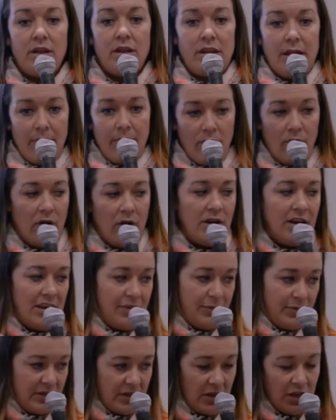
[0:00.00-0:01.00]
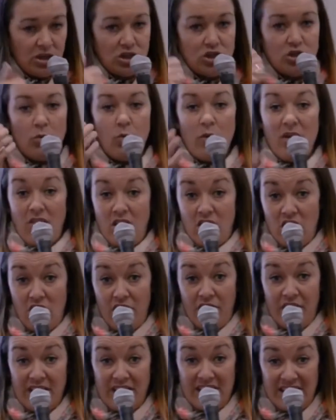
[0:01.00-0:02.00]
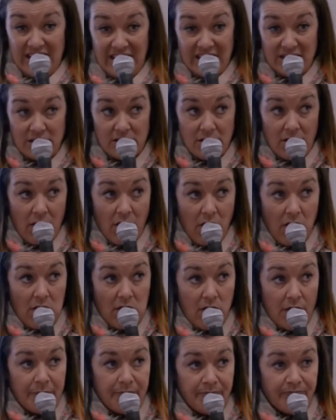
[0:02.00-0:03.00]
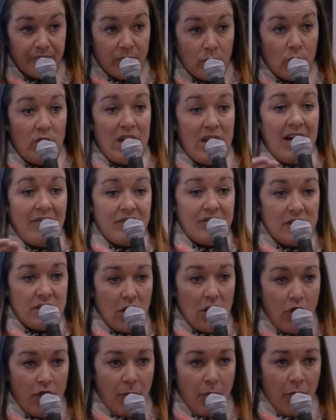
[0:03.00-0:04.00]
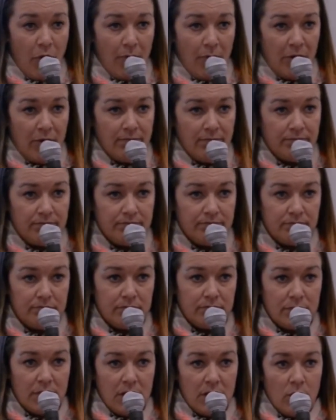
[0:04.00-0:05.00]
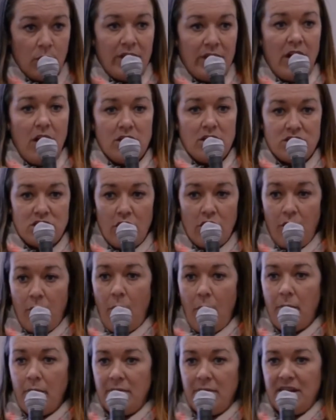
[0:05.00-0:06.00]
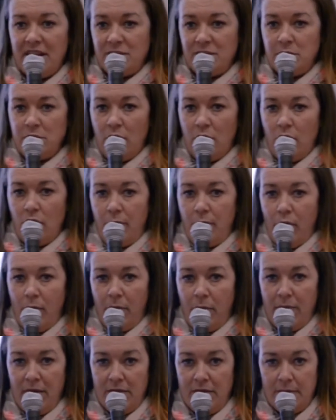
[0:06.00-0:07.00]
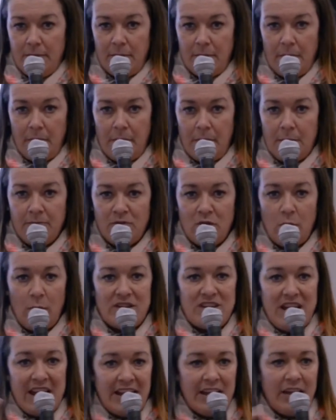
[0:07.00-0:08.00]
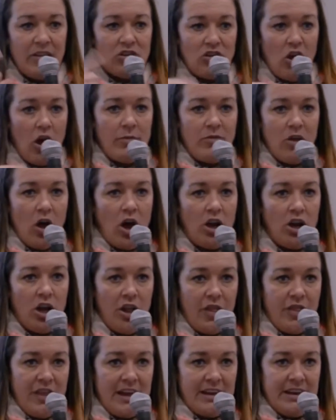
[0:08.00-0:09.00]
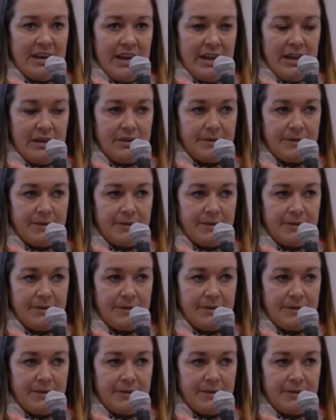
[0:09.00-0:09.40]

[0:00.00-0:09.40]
Number one, as we touched on, we're unearthing need. We have to solve a problem. We can't solve a problem unless we know what the problem is. So we're taking the time to unearth that need.